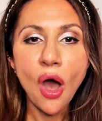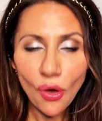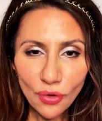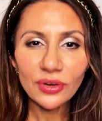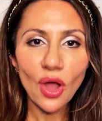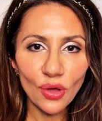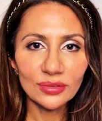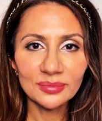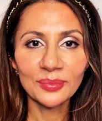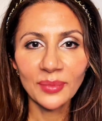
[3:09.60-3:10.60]
Overall,
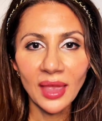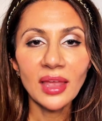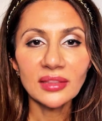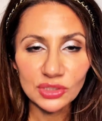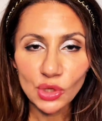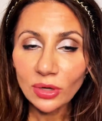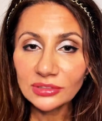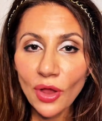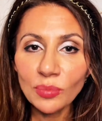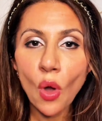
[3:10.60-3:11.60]
the
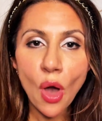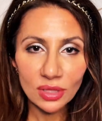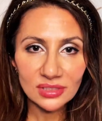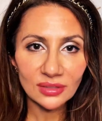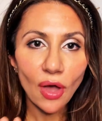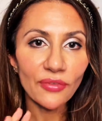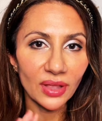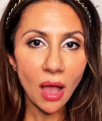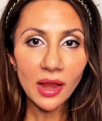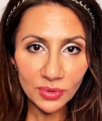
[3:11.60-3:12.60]
short-term cost of a
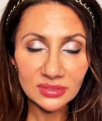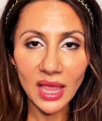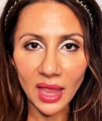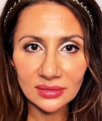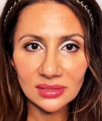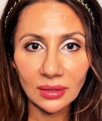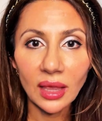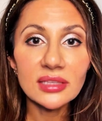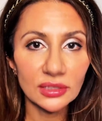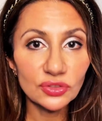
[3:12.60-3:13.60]
carbon tax
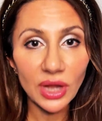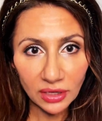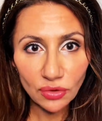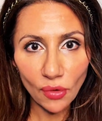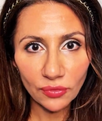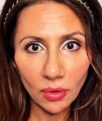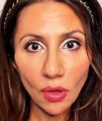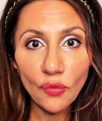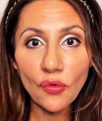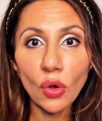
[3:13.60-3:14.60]
is a trade-off
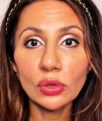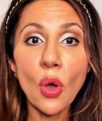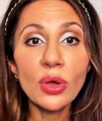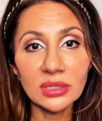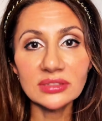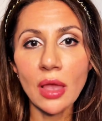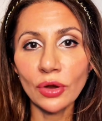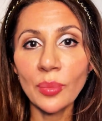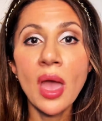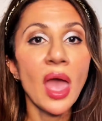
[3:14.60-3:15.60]
for
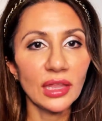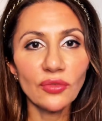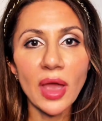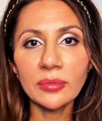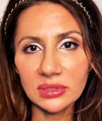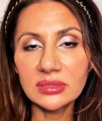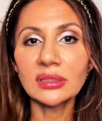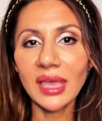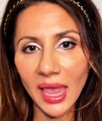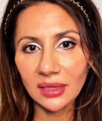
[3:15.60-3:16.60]
longer-term environmental
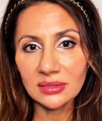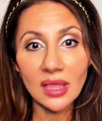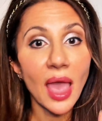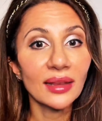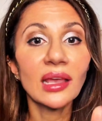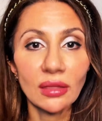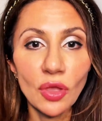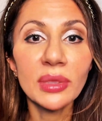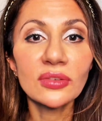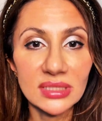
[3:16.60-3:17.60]
gains and
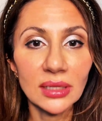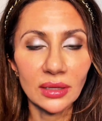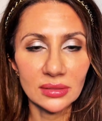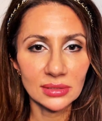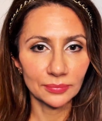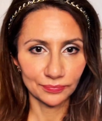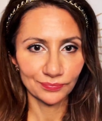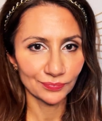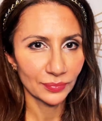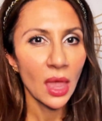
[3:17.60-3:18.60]
economic resilience.
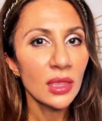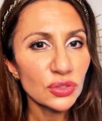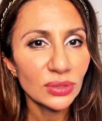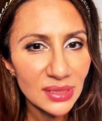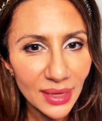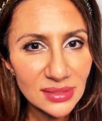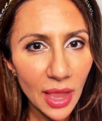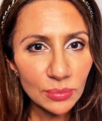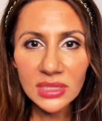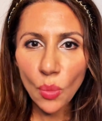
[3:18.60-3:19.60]
So the next
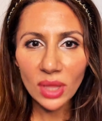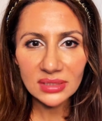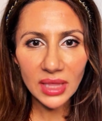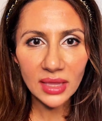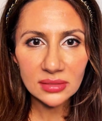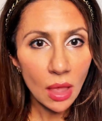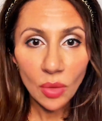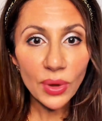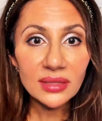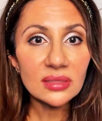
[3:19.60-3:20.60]
time someone says
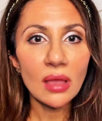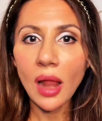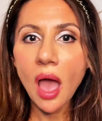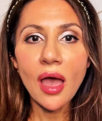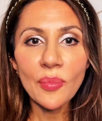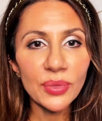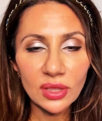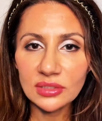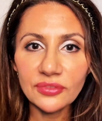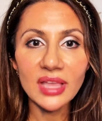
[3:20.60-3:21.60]
prices are up
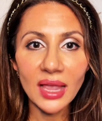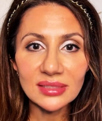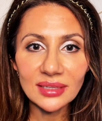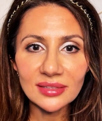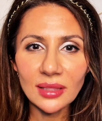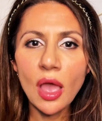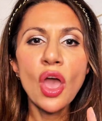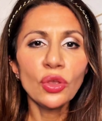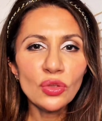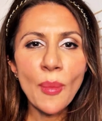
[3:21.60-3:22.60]
because of taxes,
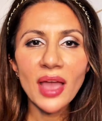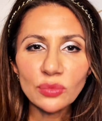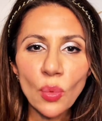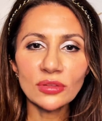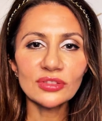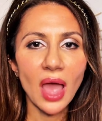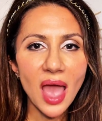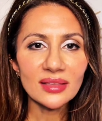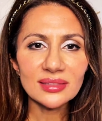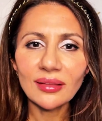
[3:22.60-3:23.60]
you might want to
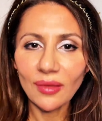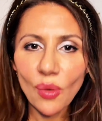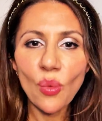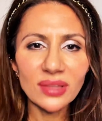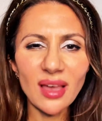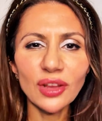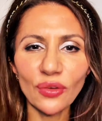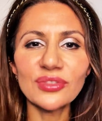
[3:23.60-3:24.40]
ask, what kind of